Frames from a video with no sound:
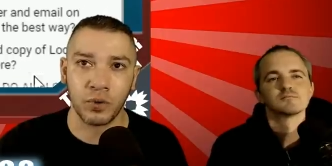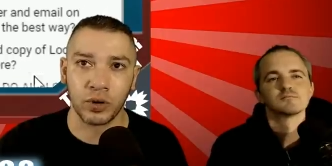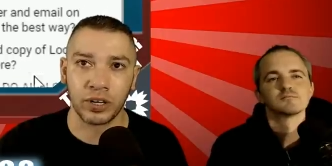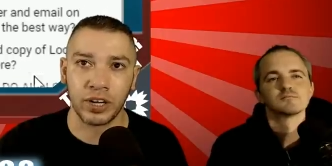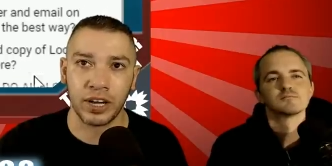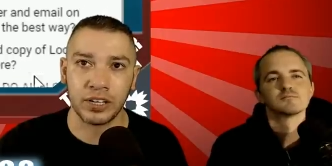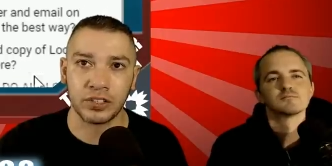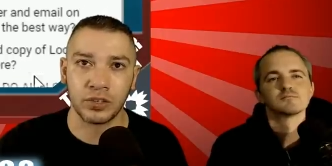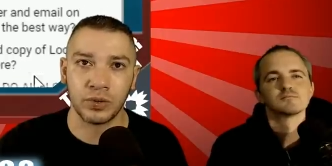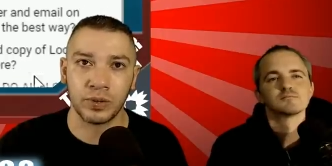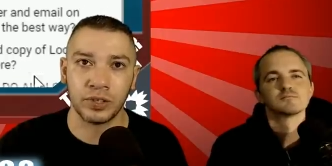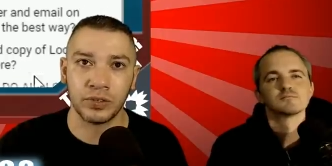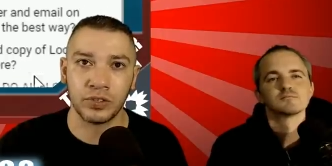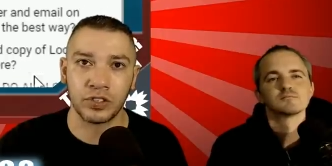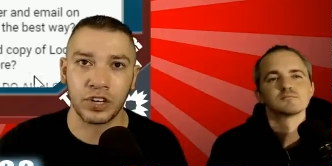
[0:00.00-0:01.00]
Speaker 1: in high school when
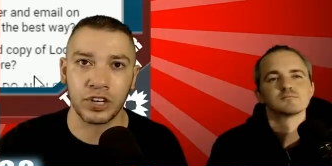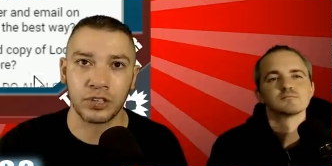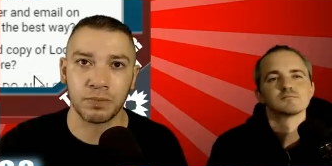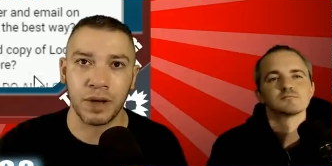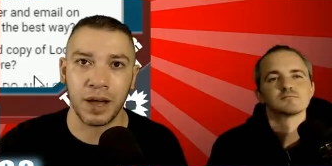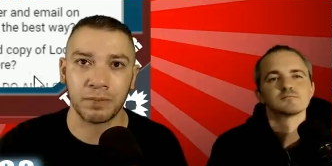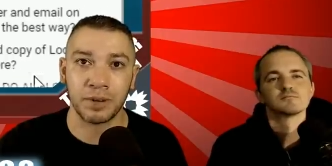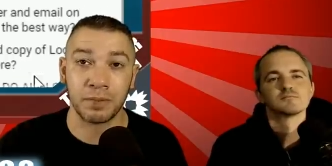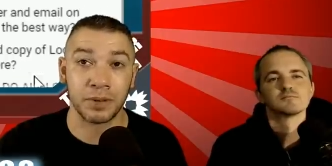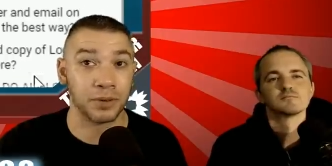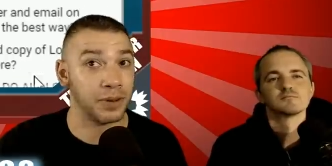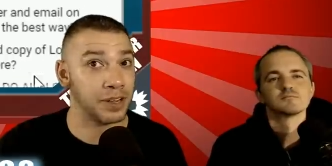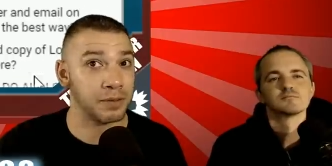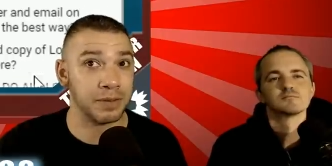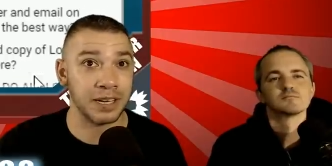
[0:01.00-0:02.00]
Loose Change popped up in the
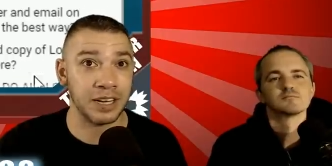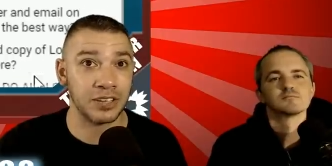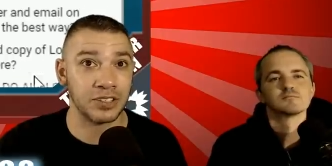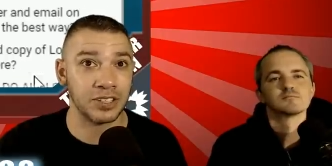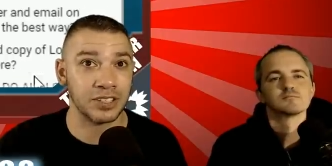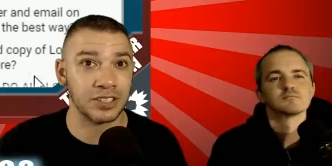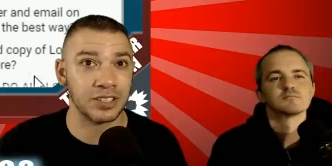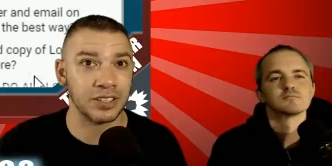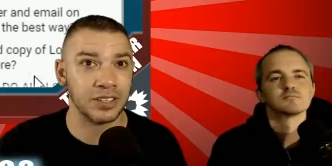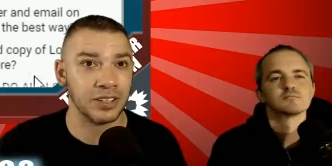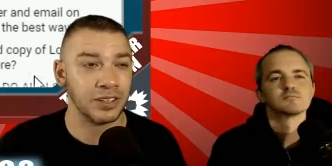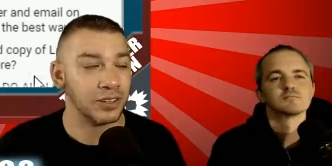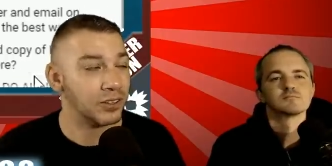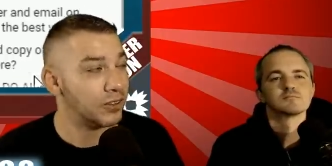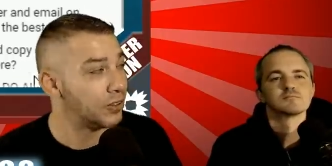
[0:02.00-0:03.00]
recommendations.
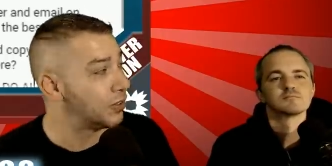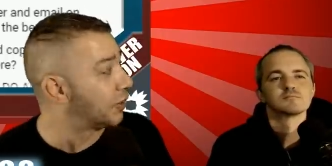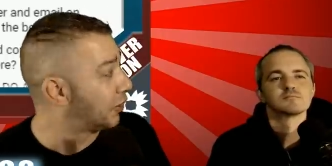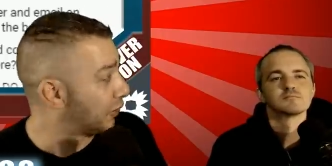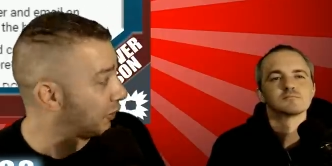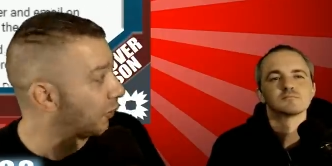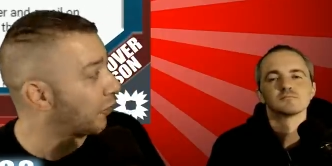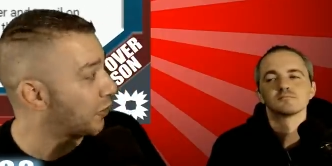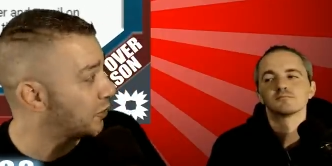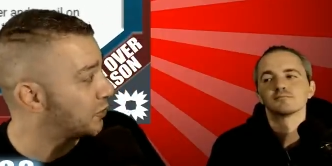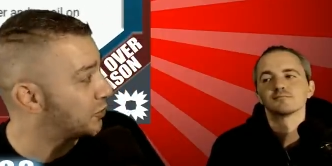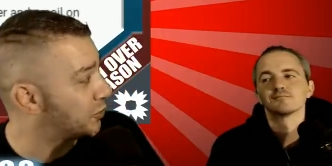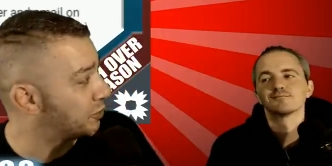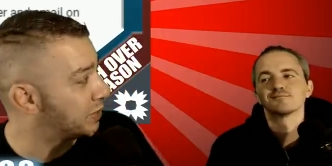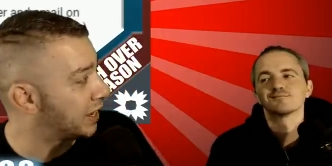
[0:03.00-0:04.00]
The good old
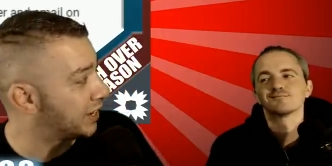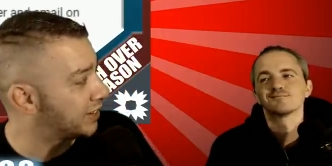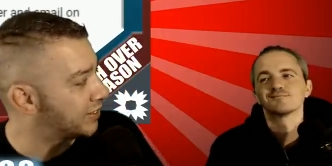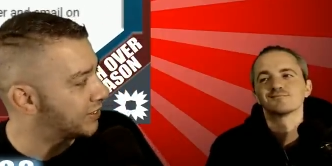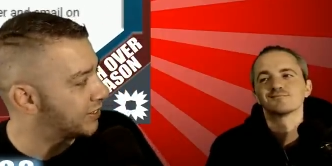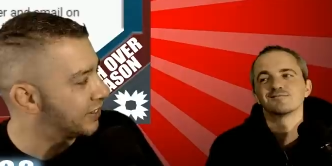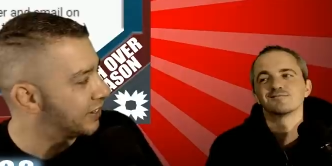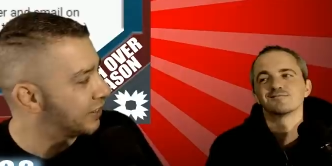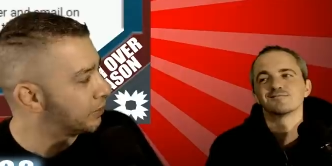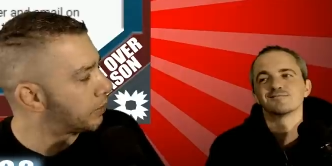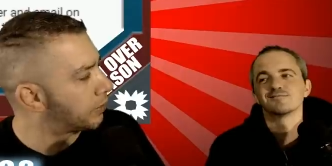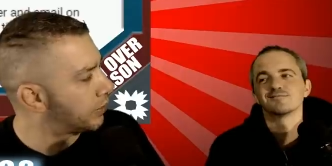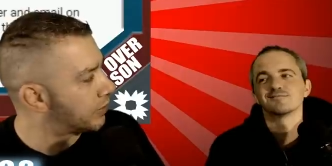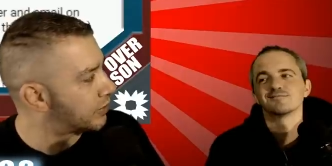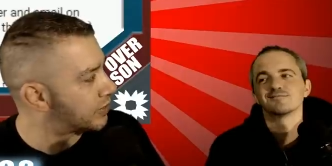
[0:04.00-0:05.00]
YouTube days. Mm. Remember
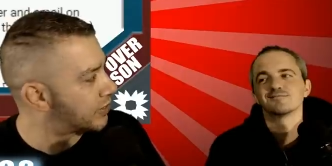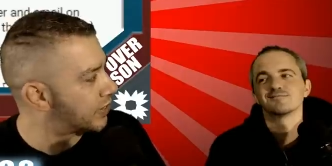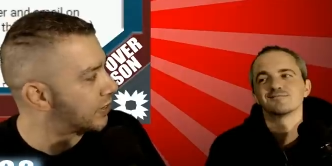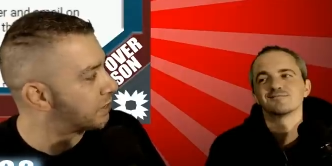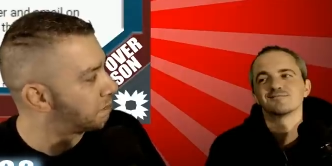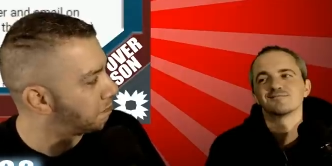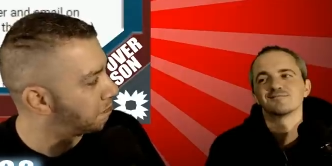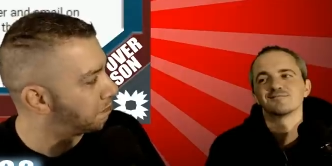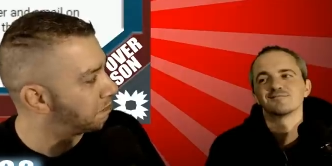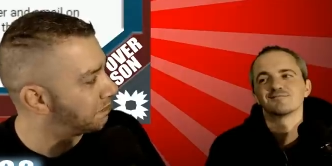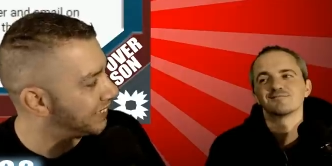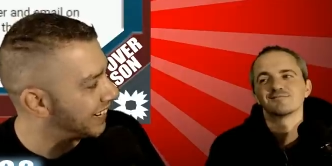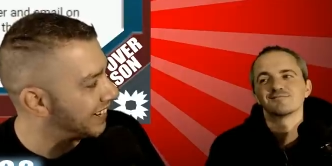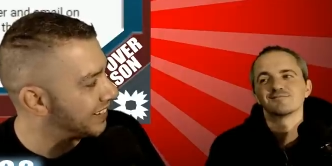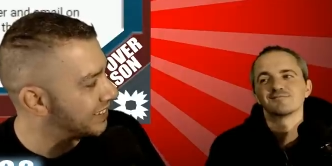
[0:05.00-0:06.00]
those? The mm,
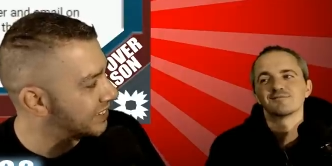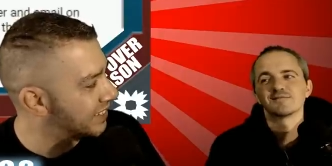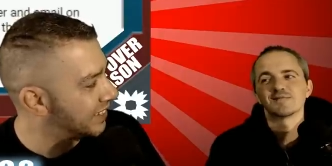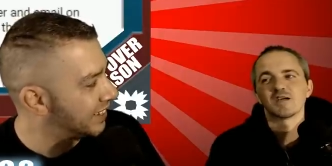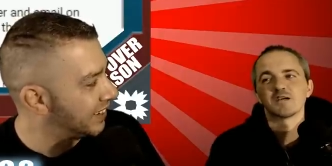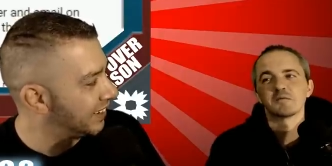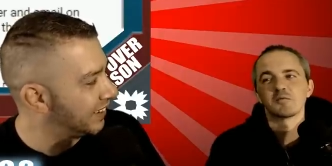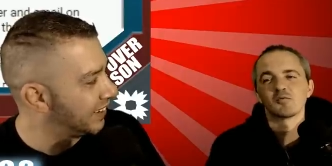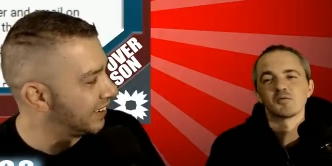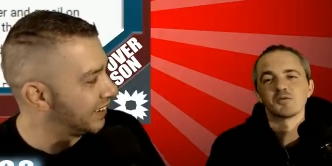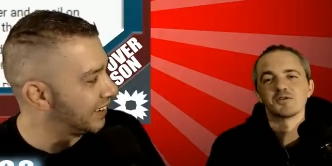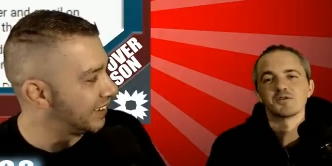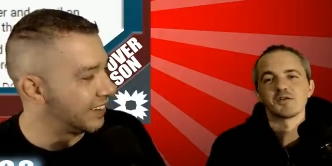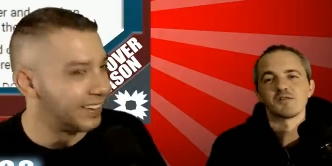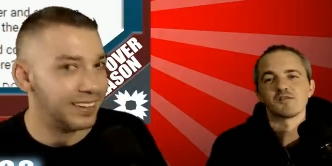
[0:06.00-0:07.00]
Speaker 2: days? I remember when
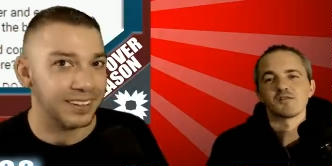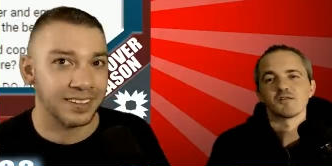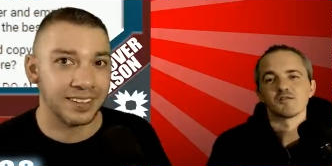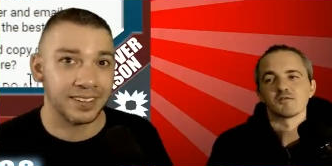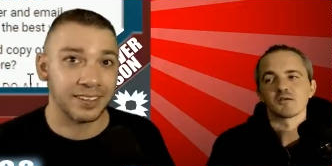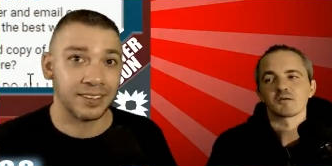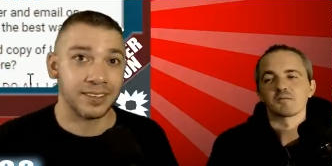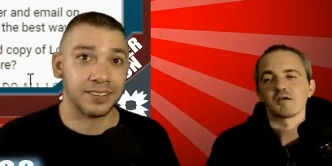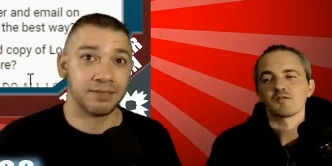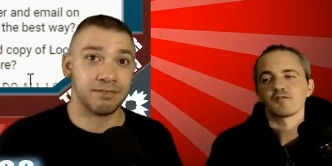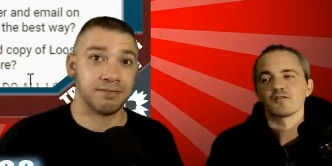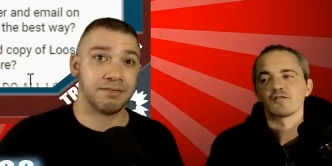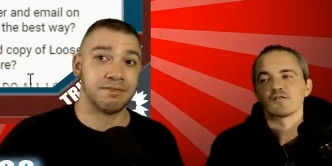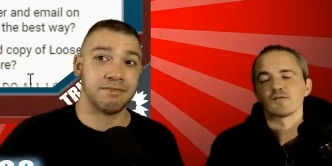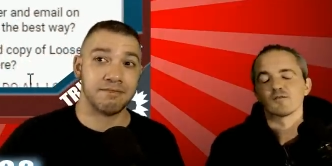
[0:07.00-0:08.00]
you could send direct
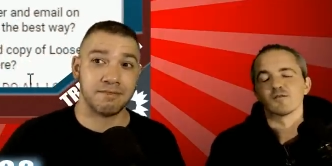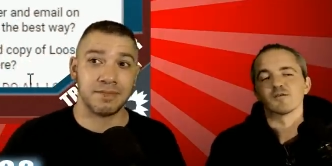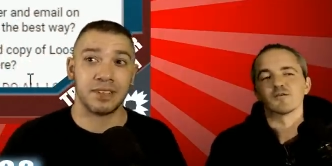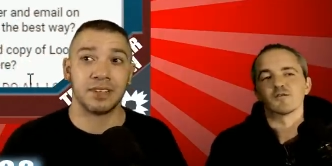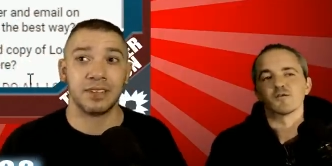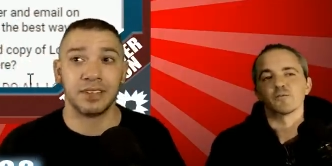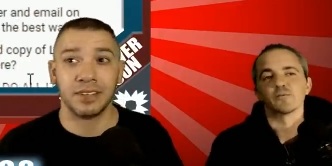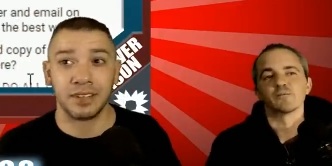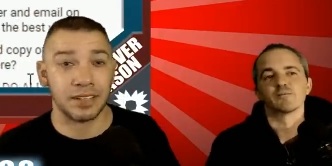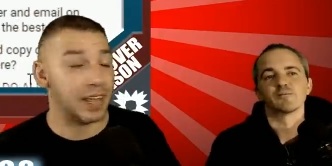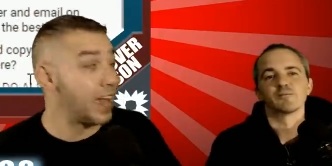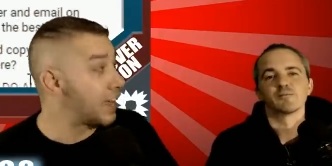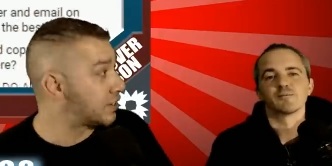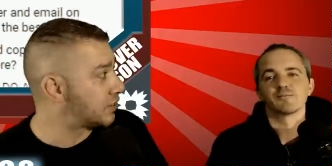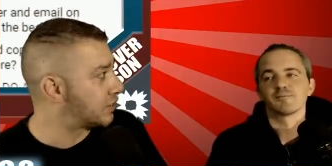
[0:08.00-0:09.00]
messages through YouTube.
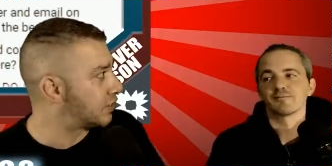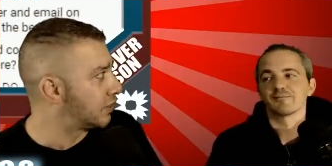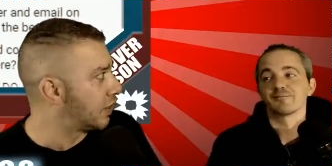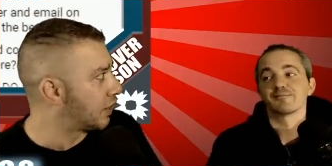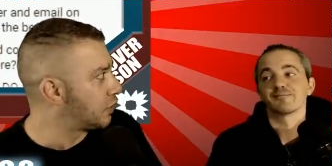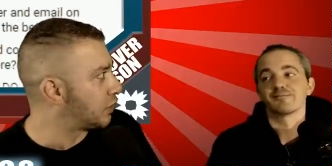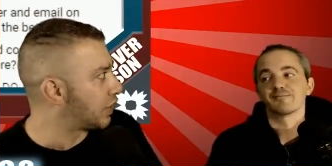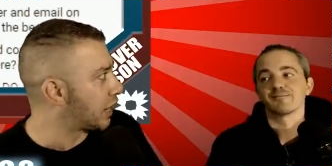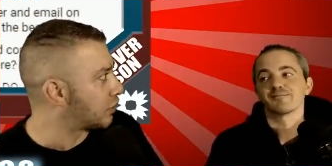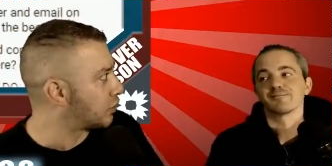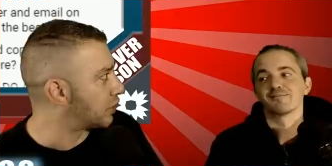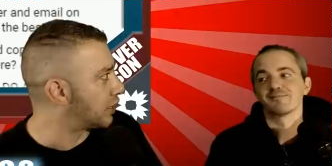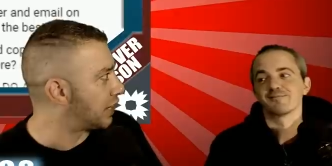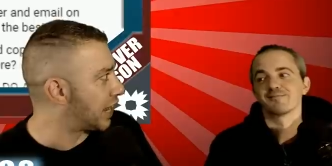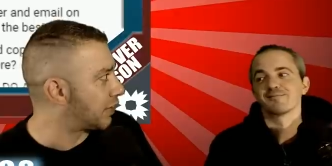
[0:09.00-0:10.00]
Speaker 1: Yes, and you could actually
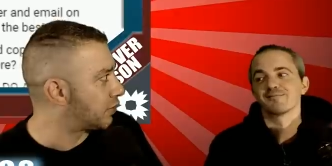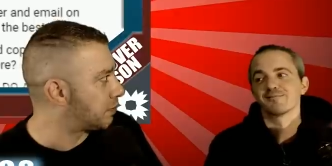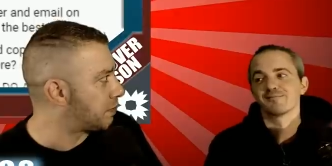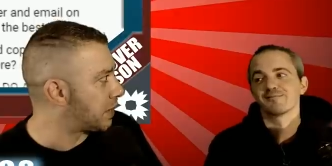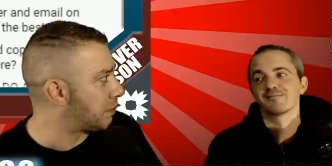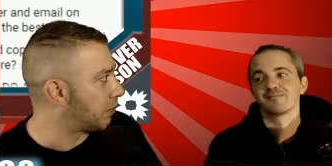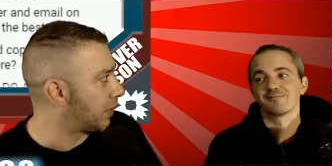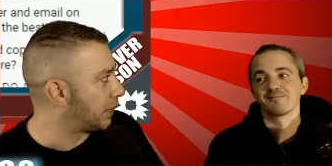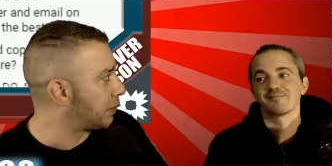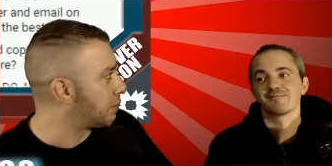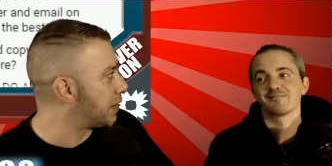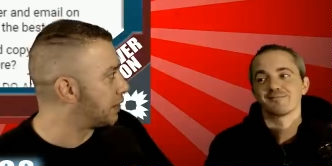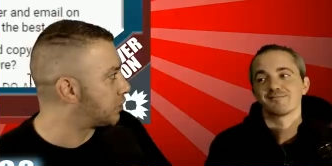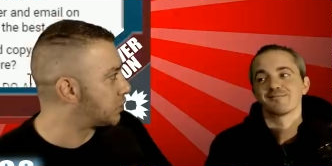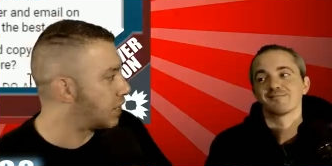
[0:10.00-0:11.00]
connect with people, and mm-hmm. it
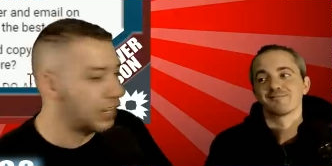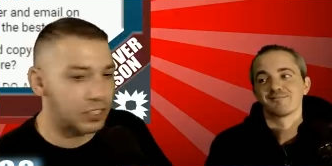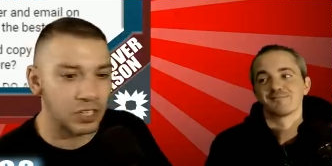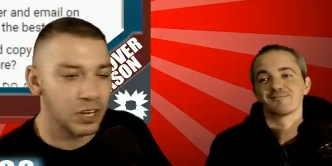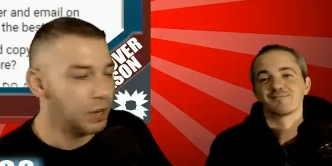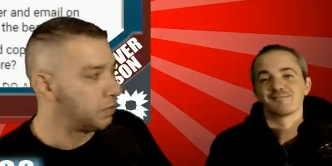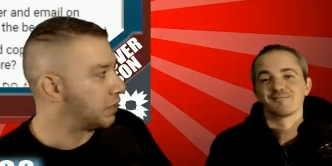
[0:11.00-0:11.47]
made sense because